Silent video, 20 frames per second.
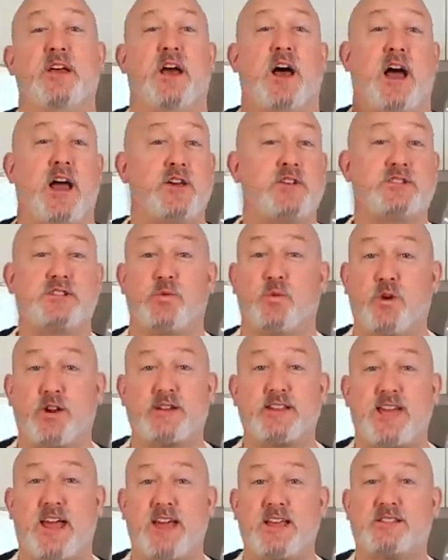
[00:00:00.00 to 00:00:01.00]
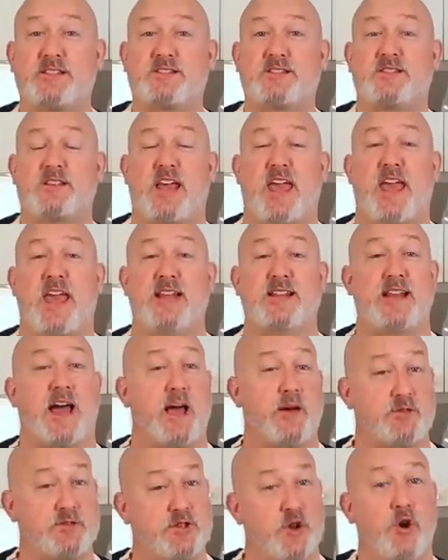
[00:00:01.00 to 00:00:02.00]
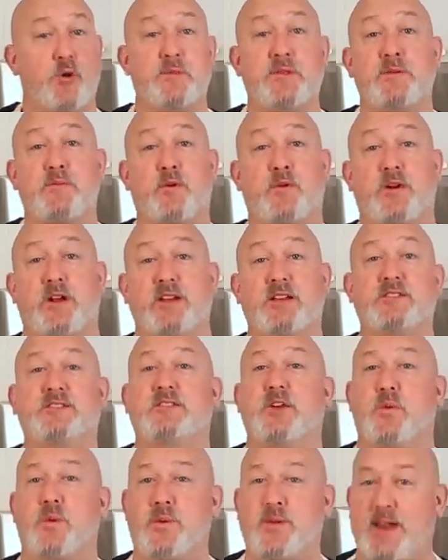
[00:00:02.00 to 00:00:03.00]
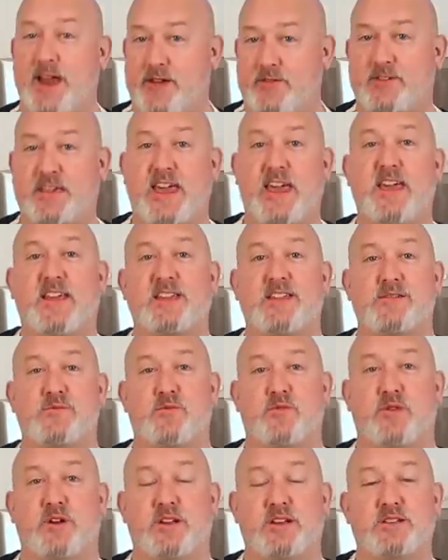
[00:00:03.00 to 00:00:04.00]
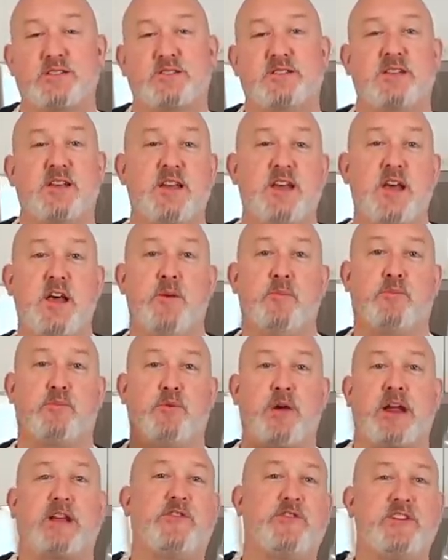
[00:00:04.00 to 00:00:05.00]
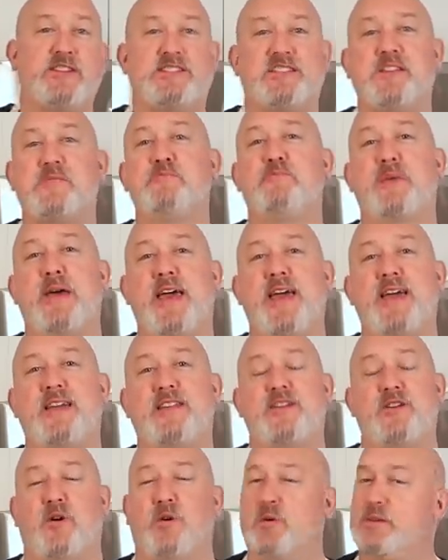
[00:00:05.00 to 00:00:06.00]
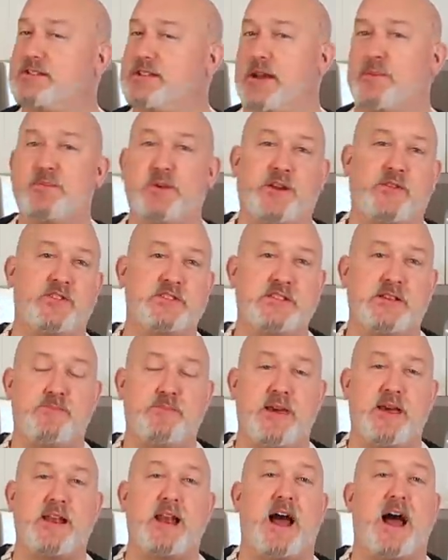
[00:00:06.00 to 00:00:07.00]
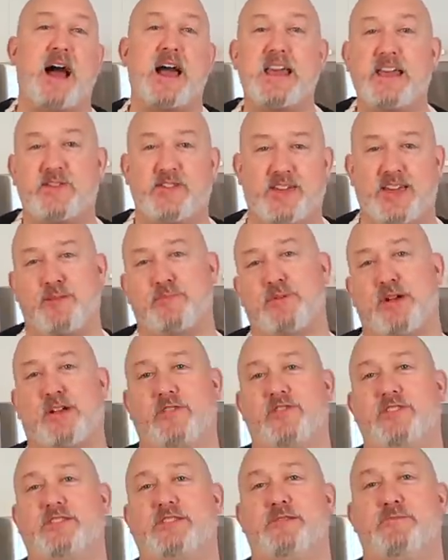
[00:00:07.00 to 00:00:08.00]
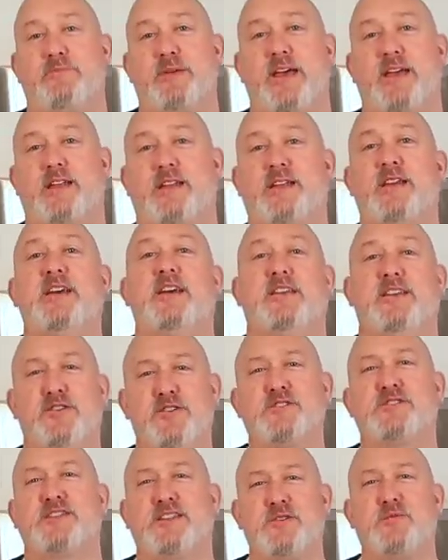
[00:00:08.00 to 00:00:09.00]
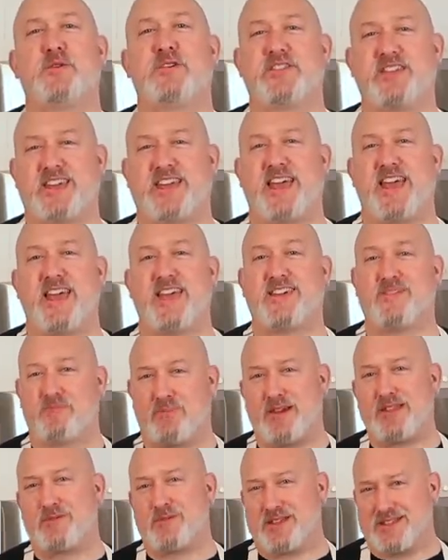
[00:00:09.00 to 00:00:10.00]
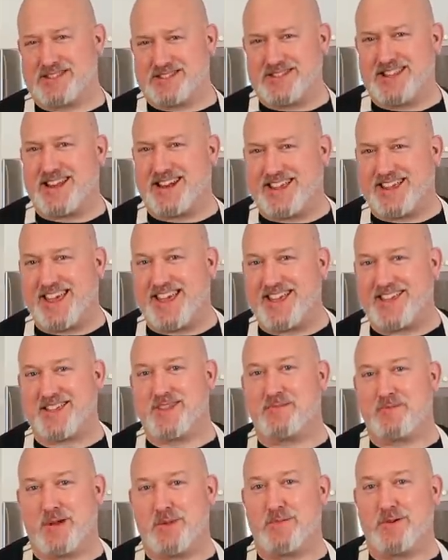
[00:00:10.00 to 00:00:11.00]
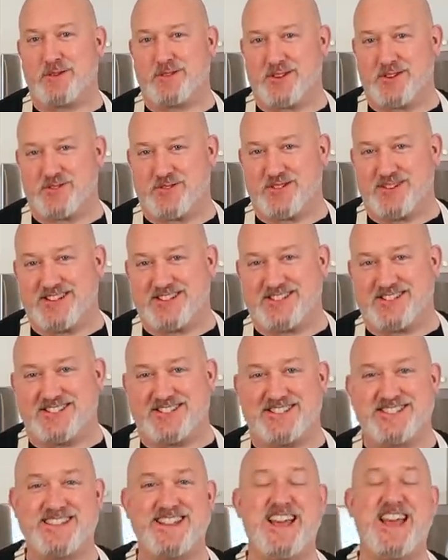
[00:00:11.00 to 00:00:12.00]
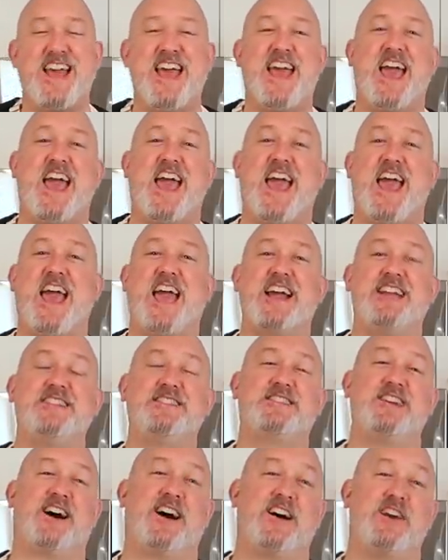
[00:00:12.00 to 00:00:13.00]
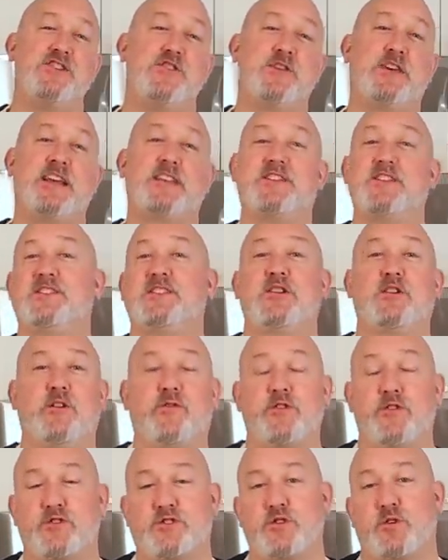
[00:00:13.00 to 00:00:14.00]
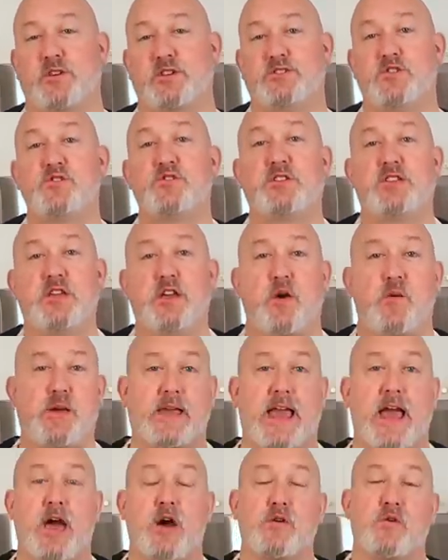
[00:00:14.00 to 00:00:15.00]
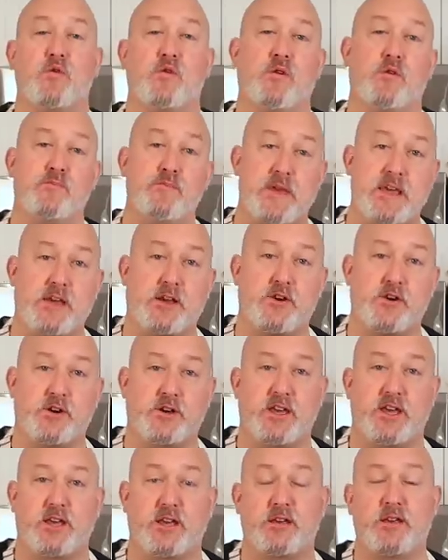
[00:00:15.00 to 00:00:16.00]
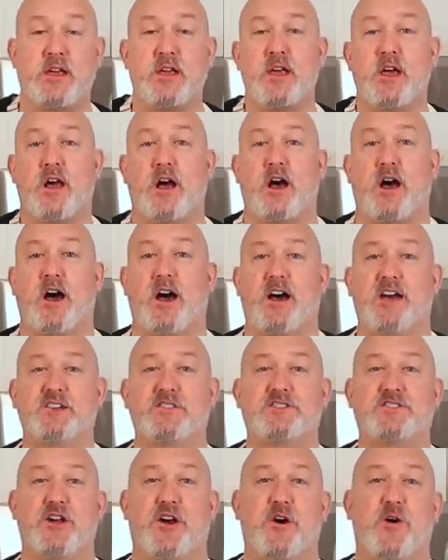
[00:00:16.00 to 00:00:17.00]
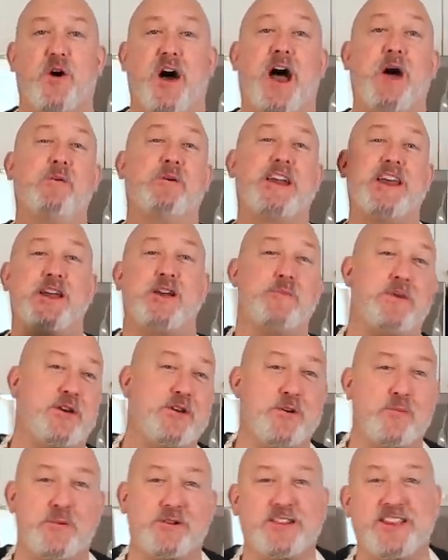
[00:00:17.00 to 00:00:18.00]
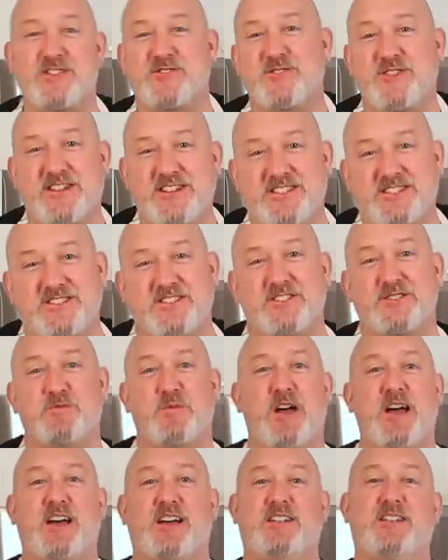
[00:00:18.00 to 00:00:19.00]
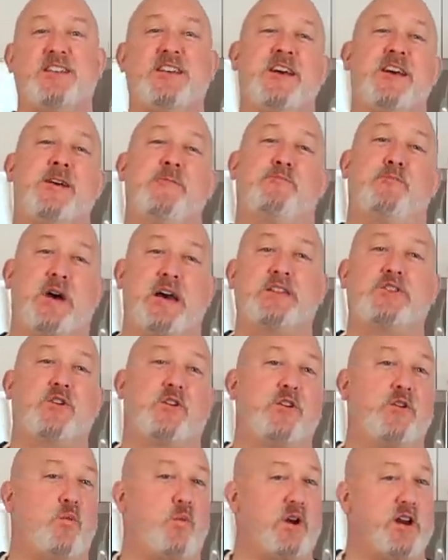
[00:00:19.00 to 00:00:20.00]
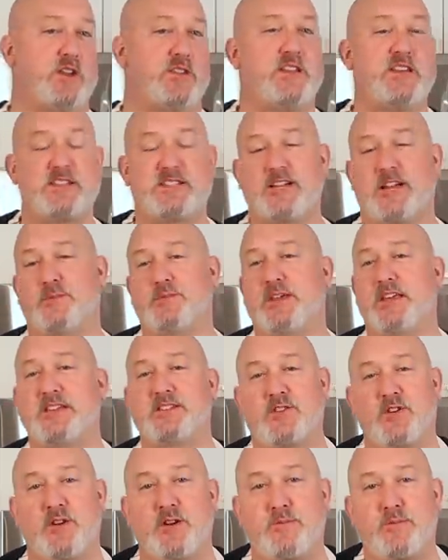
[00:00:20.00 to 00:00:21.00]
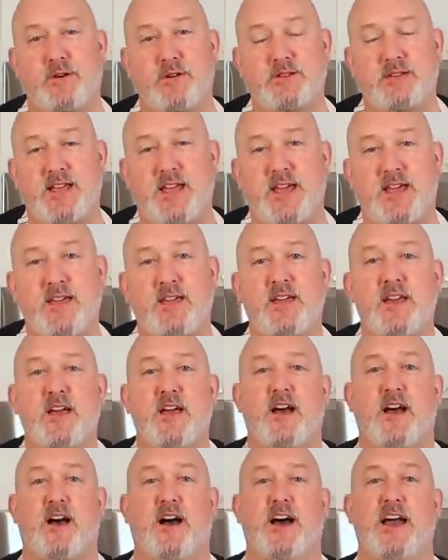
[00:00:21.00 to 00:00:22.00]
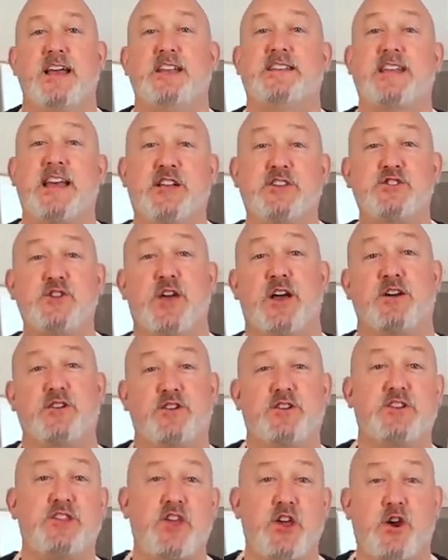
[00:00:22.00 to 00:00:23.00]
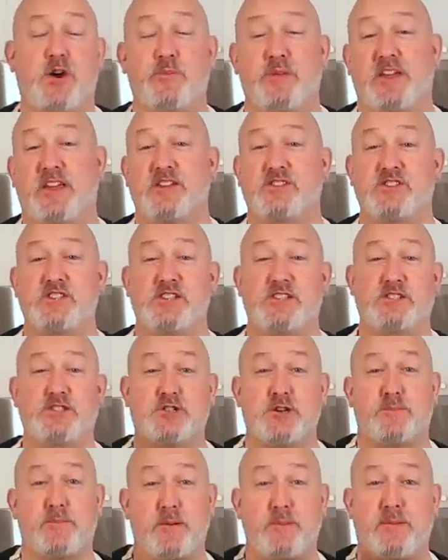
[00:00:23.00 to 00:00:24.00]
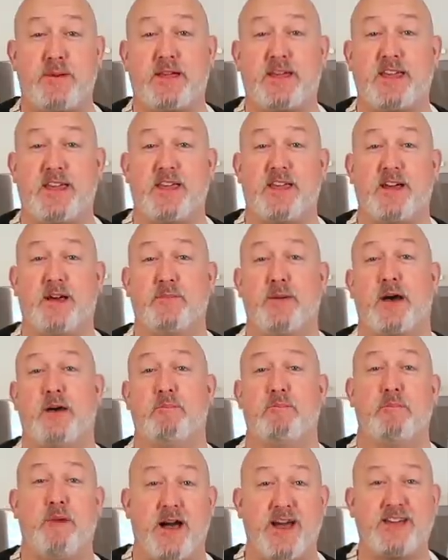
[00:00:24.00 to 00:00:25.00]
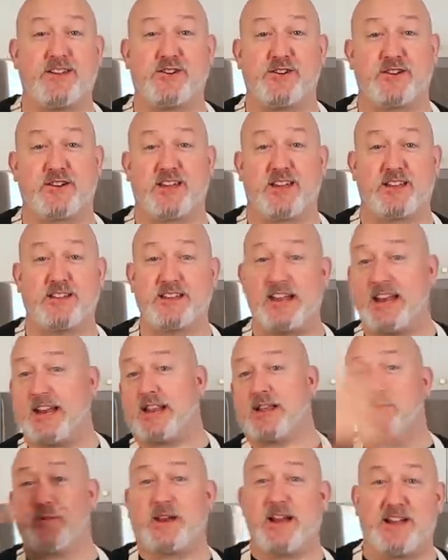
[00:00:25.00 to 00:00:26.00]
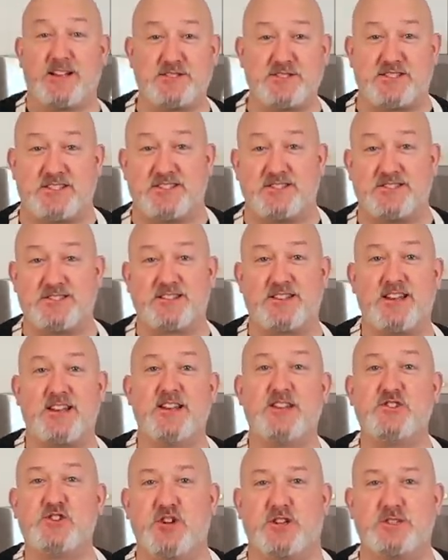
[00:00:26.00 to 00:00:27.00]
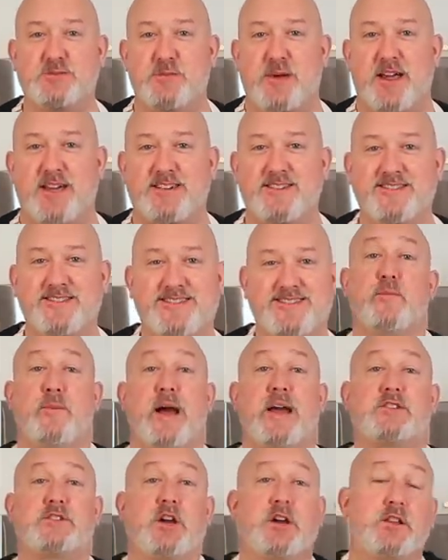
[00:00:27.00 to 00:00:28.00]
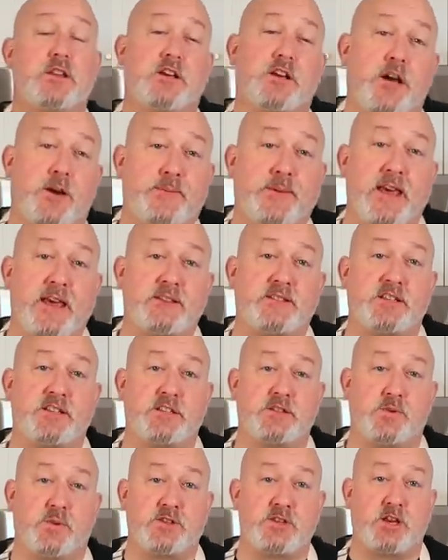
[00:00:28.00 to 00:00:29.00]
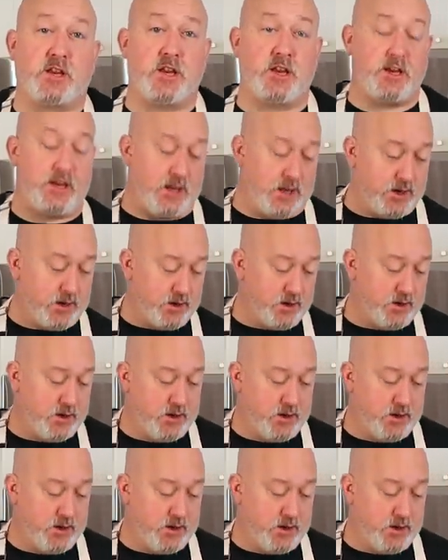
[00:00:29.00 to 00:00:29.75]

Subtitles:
I used to work nights and I was home in the morning, so we would have cake in the mornings. Breakfast in bed, you always got breakfast in bed. I even get breakfast in bed, usually with a cake. By the way, there's a lot of cake in my birthday traditions. And you get the dinner of your choice, usually going out or me cooking. So I wanna hear about your birthday traditions as well. My daughter wanted these cupcakes for her birthday. It tells you how good they are because she's super picky about my cooking. Not anyone else's, just mine. For my chocolate cupcakes, this is what you're gonna need.